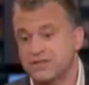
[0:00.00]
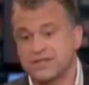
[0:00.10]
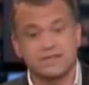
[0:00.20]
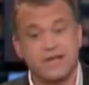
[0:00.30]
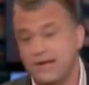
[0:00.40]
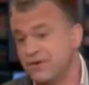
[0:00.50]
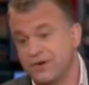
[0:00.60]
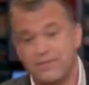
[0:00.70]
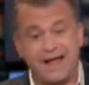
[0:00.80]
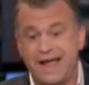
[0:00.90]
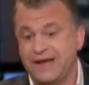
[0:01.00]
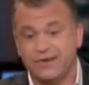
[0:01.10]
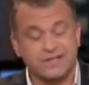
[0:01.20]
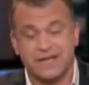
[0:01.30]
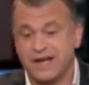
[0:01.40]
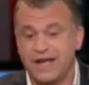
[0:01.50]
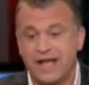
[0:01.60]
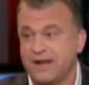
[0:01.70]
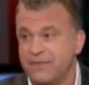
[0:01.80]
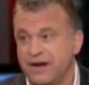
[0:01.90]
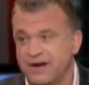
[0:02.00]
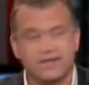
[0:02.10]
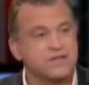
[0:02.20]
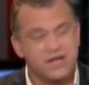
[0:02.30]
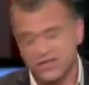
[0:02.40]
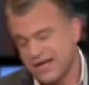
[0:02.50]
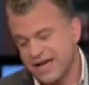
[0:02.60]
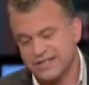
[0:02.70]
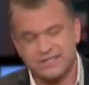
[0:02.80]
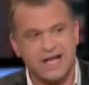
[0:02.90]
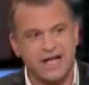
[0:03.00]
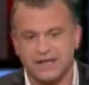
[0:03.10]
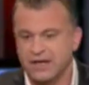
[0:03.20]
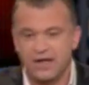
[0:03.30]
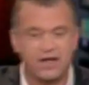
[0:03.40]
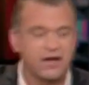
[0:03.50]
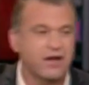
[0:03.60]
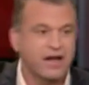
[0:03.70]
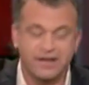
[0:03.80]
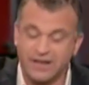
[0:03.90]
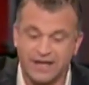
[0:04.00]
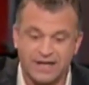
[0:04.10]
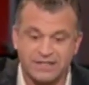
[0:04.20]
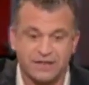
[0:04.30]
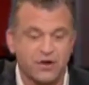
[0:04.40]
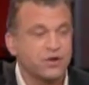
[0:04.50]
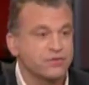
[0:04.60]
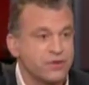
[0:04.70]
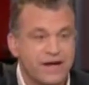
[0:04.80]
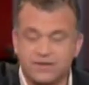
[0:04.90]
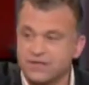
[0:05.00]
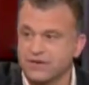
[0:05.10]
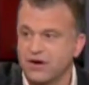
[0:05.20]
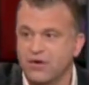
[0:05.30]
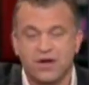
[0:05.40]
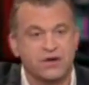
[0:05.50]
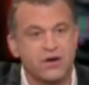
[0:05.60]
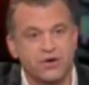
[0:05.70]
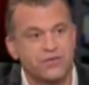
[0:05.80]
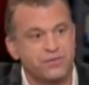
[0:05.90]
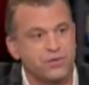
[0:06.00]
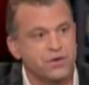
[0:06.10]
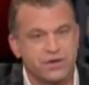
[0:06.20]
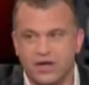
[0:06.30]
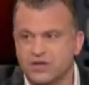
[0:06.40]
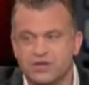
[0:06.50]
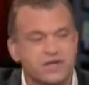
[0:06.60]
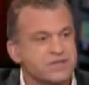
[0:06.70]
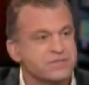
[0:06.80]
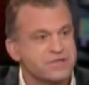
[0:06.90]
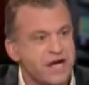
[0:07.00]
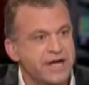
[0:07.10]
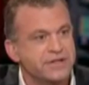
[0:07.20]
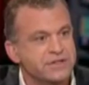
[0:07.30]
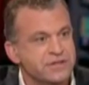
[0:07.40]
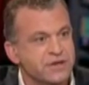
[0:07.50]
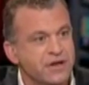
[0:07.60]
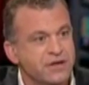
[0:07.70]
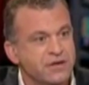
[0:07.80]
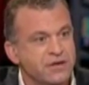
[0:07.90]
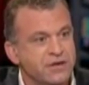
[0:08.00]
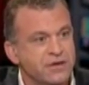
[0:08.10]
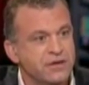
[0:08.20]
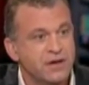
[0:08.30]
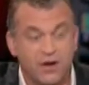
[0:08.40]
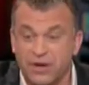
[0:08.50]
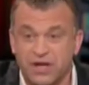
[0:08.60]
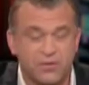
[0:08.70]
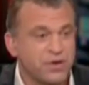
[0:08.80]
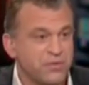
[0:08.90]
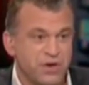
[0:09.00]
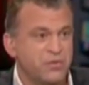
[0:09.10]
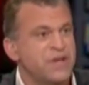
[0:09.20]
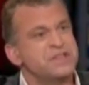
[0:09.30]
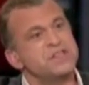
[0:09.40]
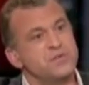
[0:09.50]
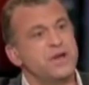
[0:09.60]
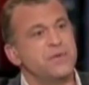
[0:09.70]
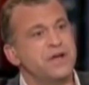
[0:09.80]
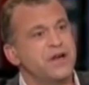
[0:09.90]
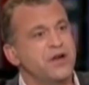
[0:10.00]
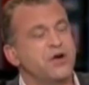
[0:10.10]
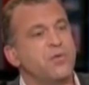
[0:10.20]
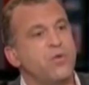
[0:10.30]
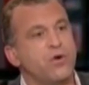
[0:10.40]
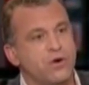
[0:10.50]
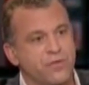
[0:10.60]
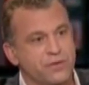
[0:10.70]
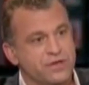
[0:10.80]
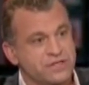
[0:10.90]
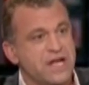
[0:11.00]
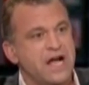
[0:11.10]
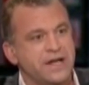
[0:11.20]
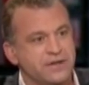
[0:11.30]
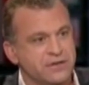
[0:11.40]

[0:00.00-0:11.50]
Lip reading: it's Islam who are angry saying I hate Americans, you got a sign. Like I said, go to Ground Zero, go to Florida, I'll show you some signs. Are we going to, since when are we going to go to war over a sign?